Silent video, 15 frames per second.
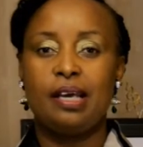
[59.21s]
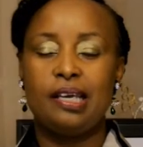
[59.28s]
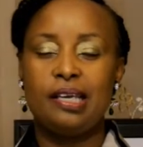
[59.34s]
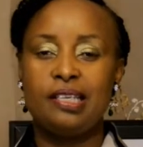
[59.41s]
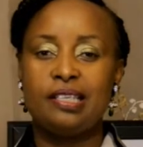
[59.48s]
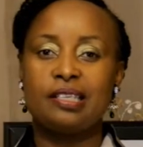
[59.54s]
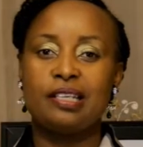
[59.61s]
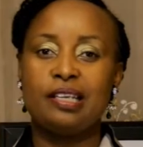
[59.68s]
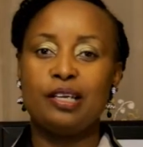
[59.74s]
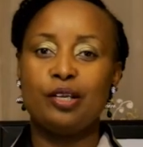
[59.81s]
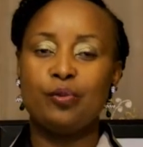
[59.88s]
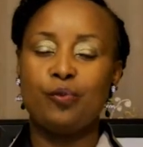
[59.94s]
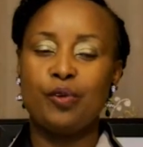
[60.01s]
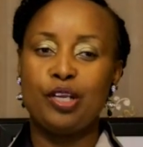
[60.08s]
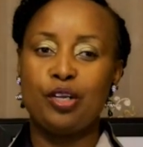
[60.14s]

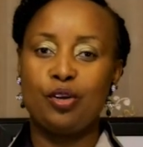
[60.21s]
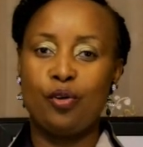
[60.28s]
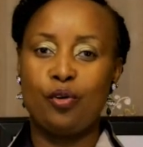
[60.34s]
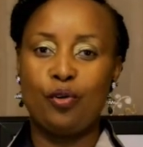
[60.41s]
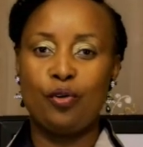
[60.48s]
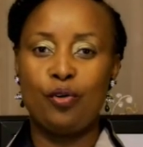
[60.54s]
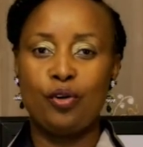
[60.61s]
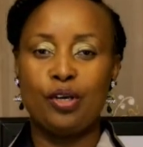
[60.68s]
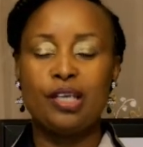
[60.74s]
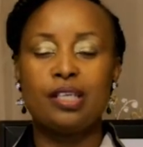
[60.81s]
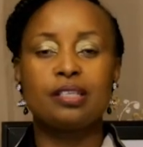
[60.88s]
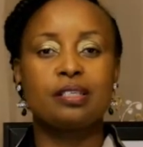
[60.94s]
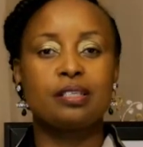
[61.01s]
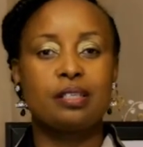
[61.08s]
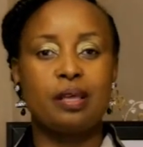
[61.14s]
insulin, we know
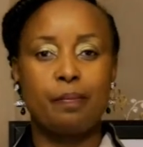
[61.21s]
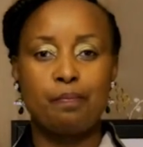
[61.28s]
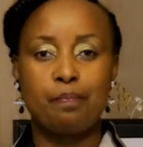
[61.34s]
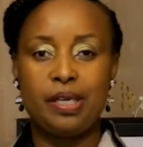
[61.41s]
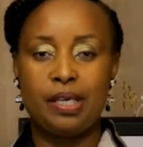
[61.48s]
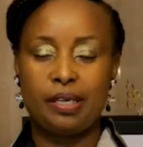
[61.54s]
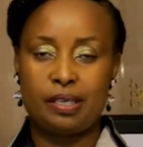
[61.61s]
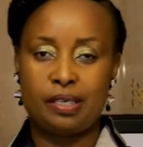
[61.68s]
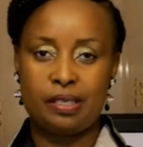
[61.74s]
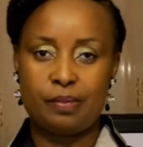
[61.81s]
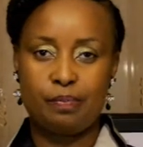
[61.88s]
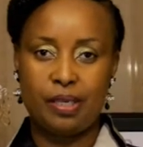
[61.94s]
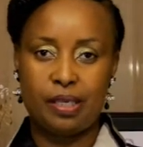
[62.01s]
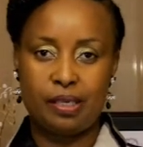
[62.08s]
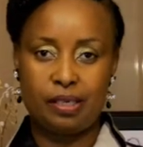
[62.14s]
it's the
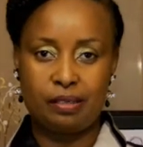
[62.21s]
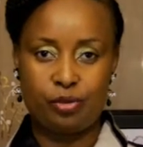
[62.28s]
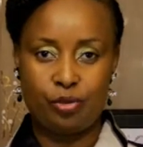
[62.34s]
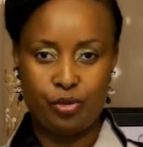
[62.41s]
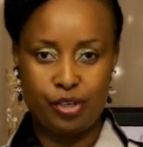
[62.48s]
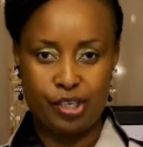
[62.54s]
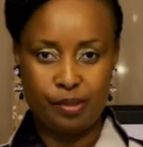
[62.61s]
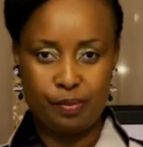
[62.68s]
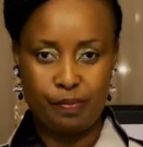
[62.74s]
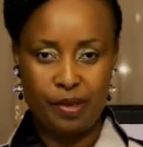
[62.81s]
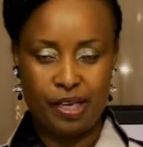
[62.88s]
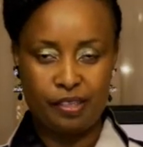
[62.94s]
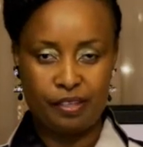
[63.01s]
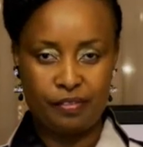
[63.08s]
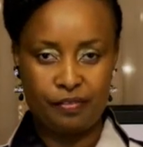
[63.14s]
biggest
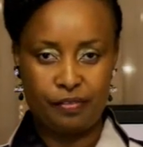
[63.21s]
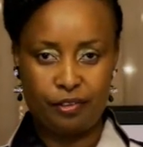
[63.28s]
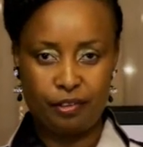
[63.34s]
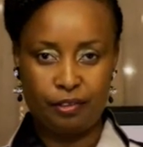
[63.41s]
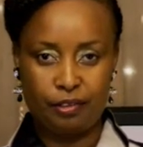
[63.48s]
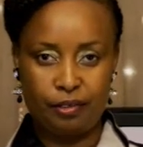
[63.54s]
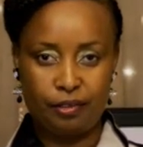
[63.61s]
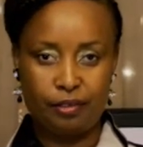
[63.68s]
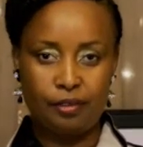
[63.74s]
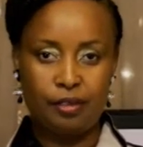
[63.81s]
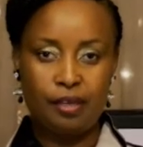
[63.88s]
treatment for